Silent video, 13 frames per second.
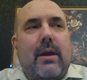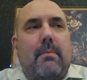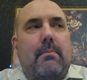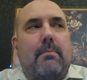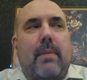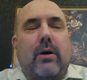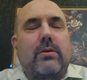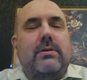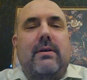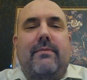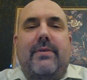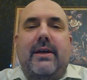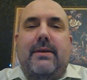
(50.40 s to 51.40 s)
most
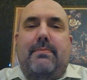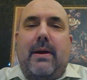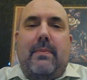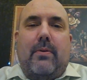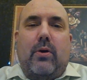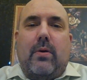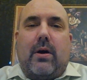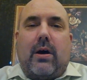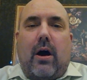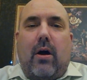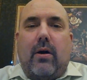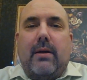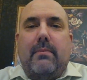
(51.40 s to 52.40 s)
of these people who are
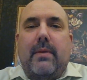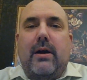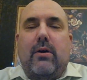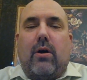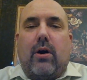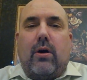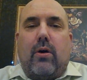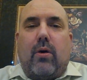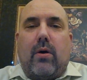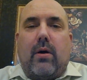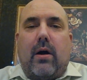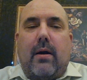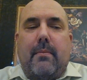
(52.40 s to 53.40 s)
calling me or